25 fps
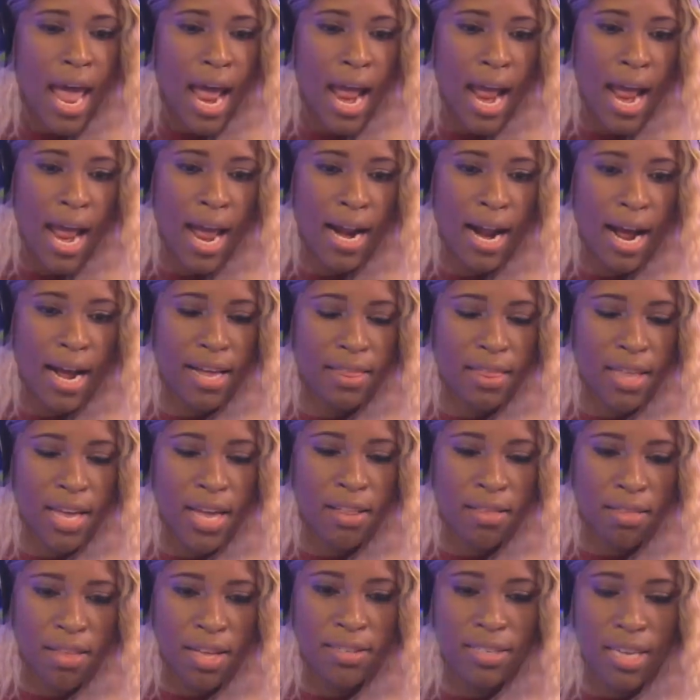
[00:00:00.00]
And I
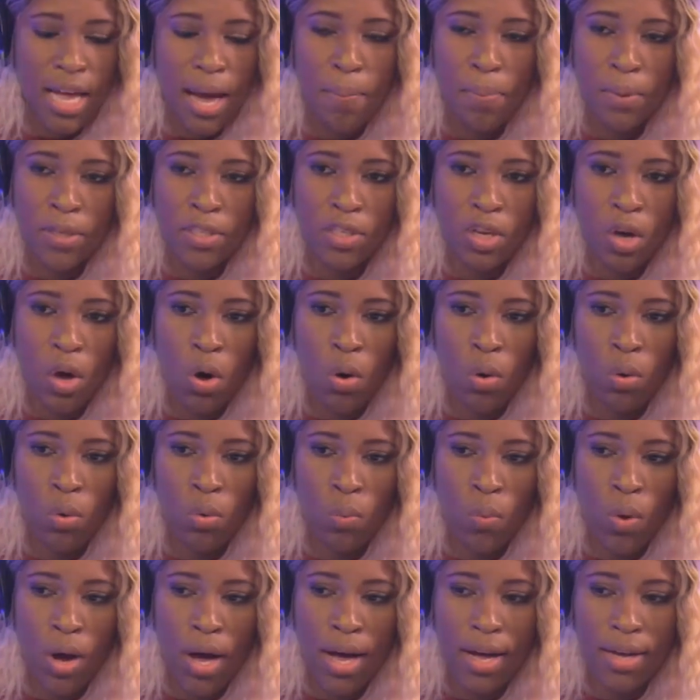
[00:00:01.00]
think this
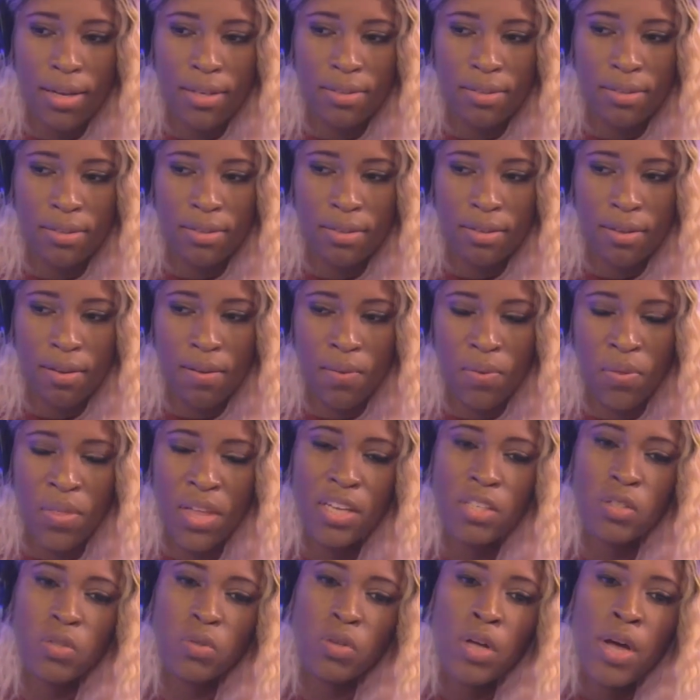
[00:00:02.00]
episode was
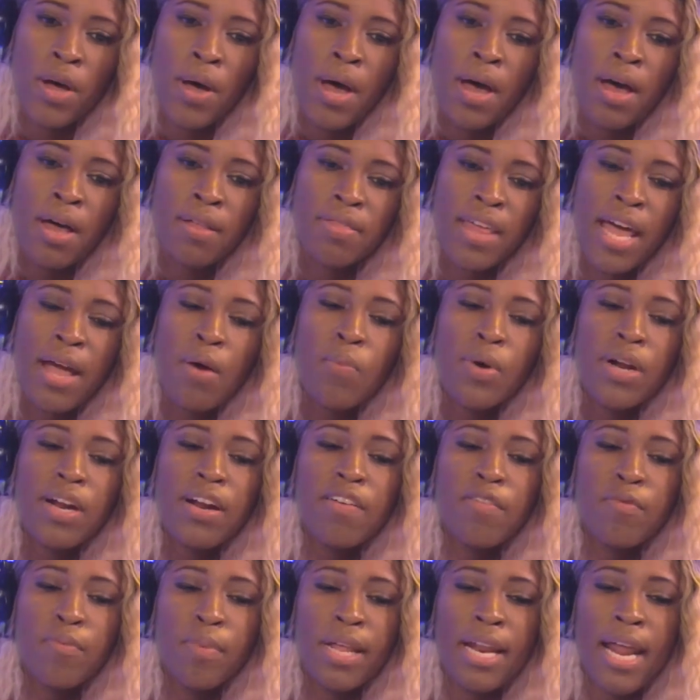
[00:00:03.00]
this. They
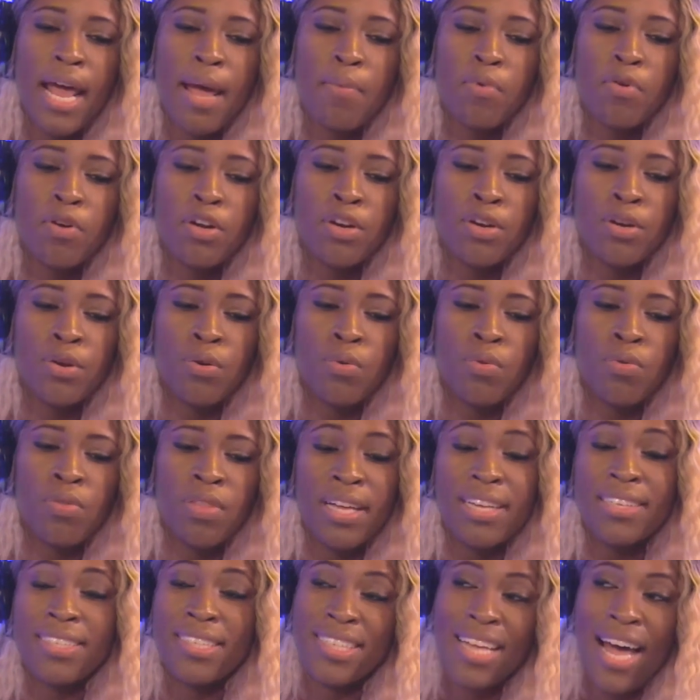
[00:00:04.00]
wouldn't have been able to do
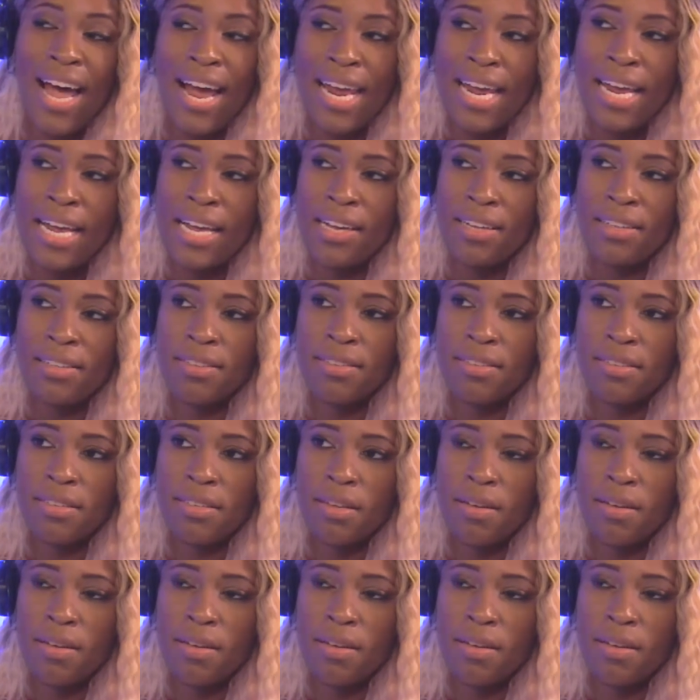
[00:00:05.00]
this Titans